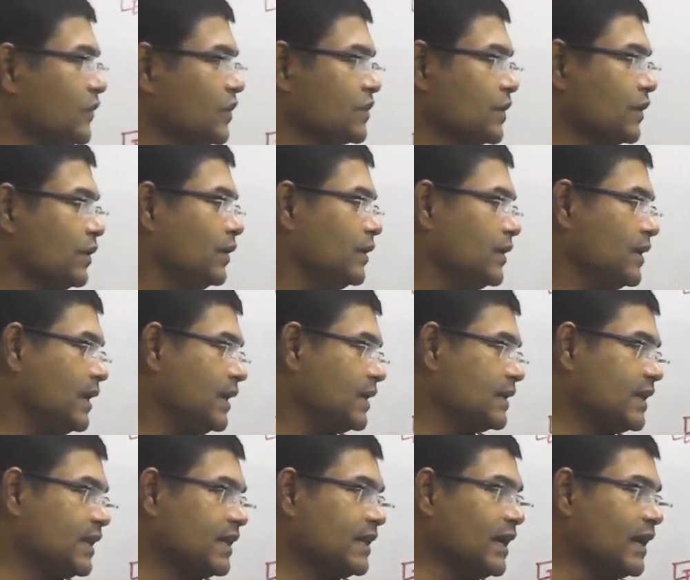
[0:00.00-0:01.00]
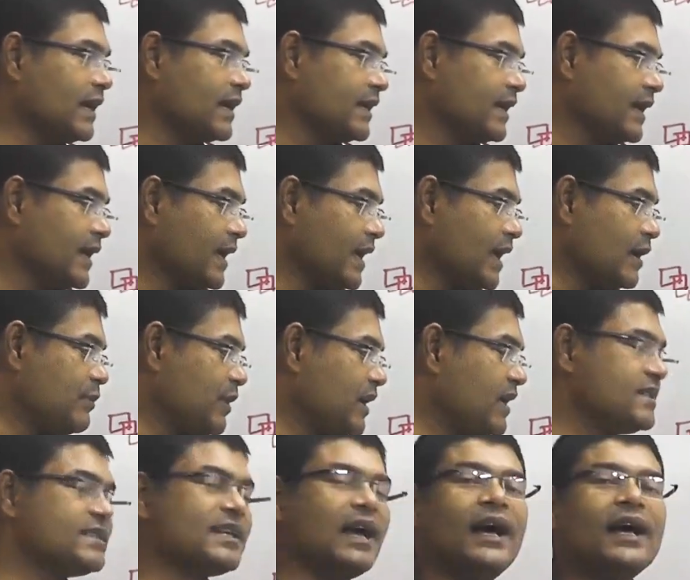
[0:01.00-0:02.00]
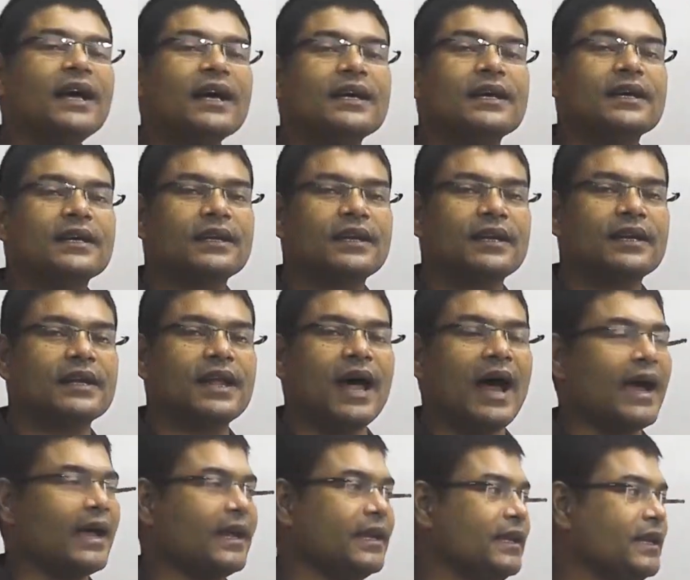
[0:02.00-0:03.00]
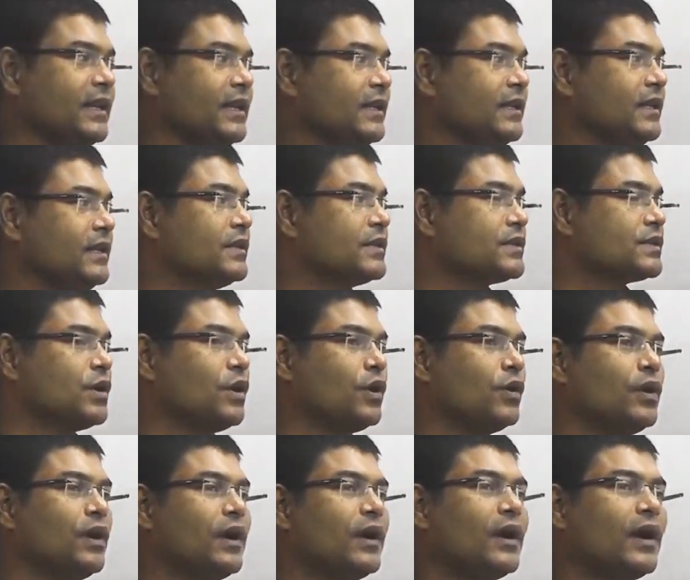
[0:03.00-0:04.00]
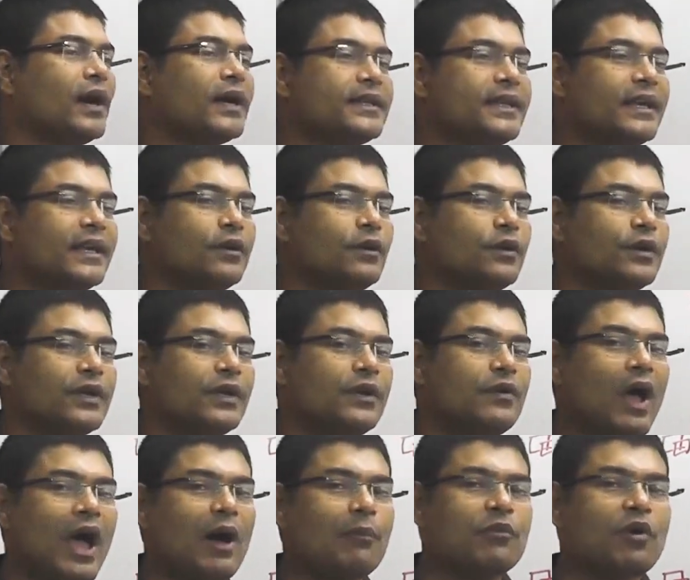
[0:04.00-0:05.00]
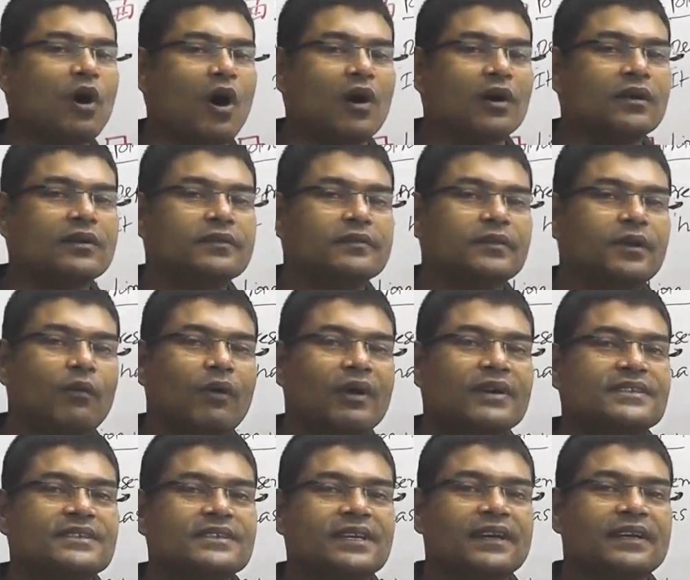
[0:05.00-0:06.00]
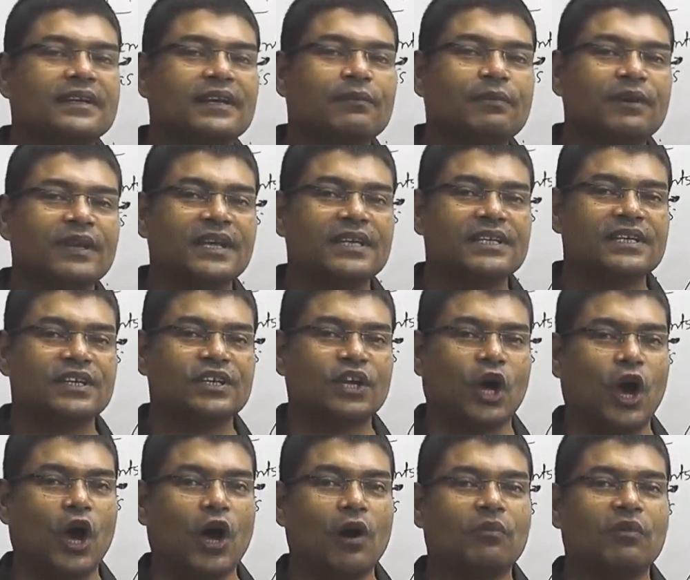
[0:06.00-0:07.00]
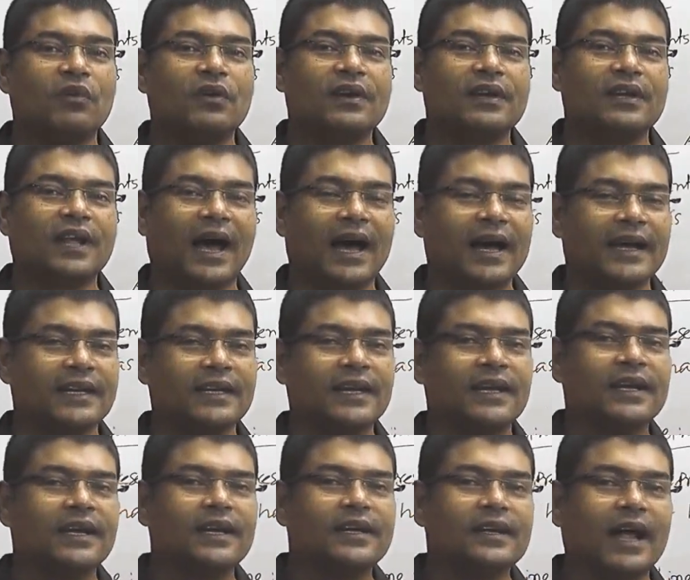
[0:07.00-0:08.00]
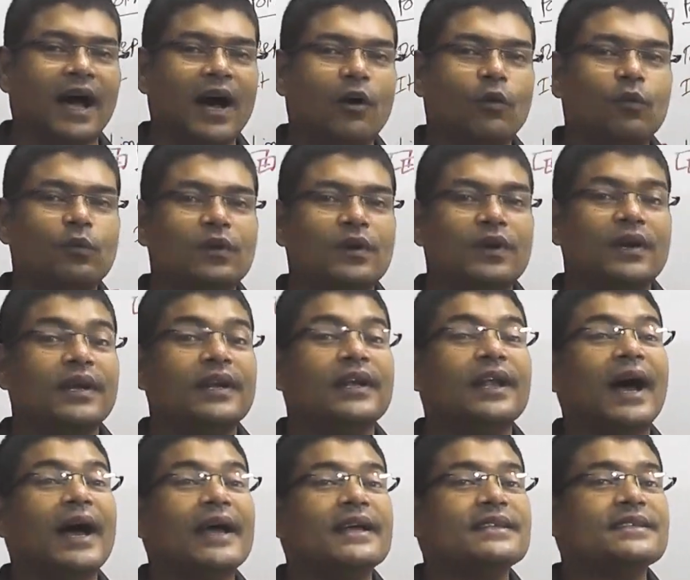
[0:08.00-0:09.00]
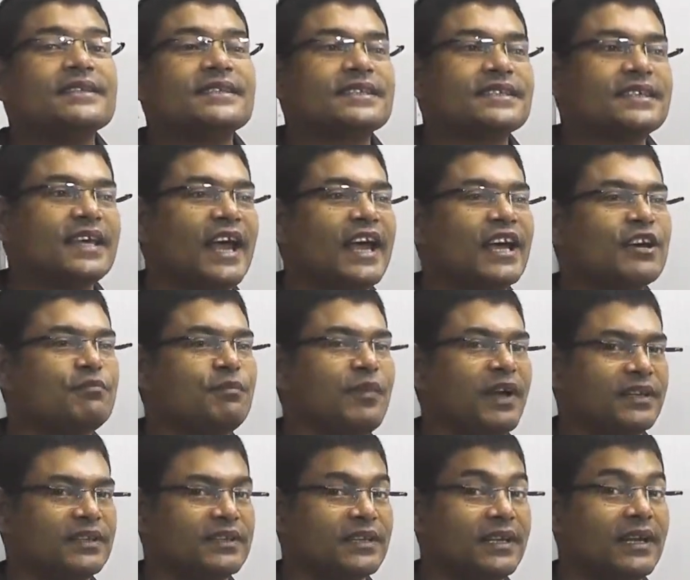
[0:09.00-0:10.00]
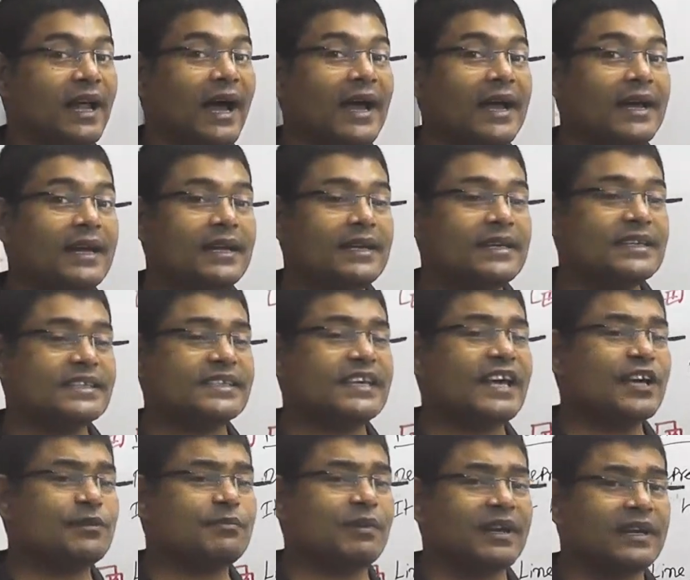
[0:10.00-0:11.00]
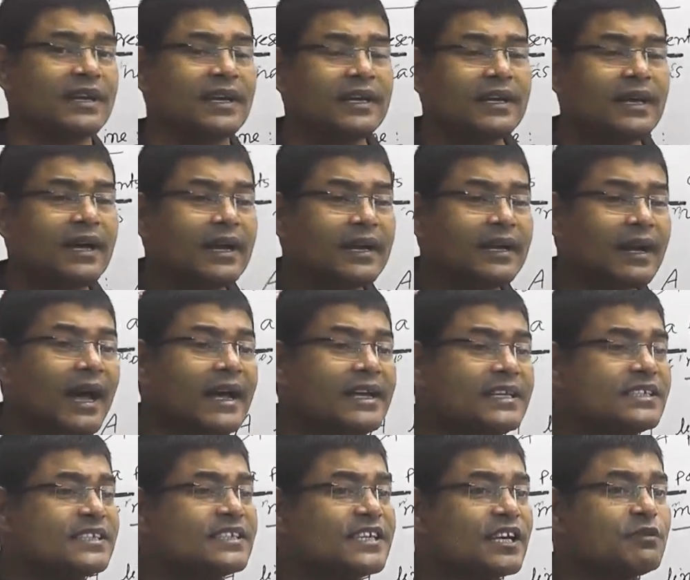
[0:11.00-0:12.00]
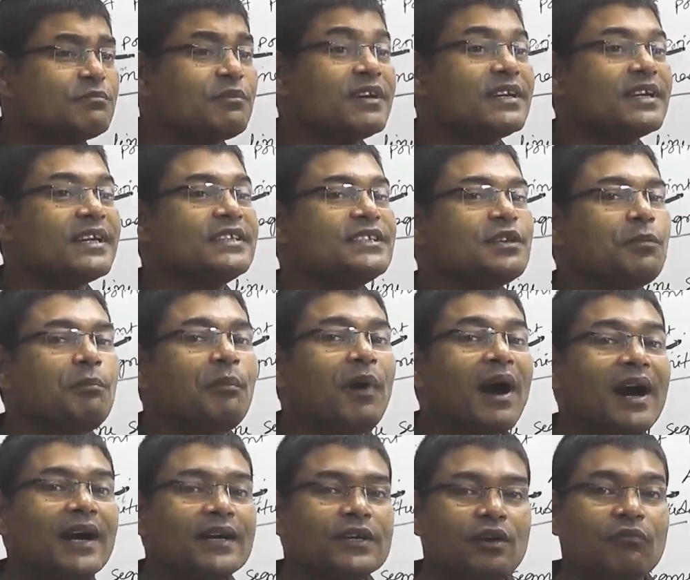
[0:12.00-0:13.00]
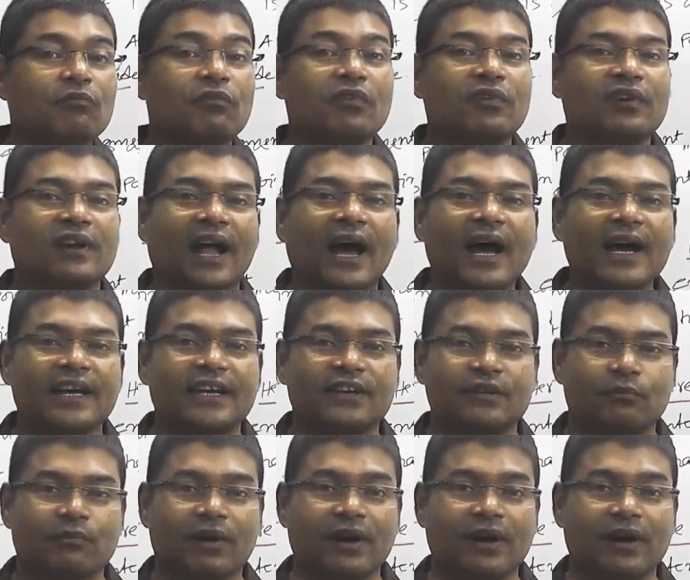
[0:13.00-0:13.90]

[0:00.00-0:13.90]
So here AB is a line. So I think you have got what is the definition of line. Now line segment. Line segment is a part of line.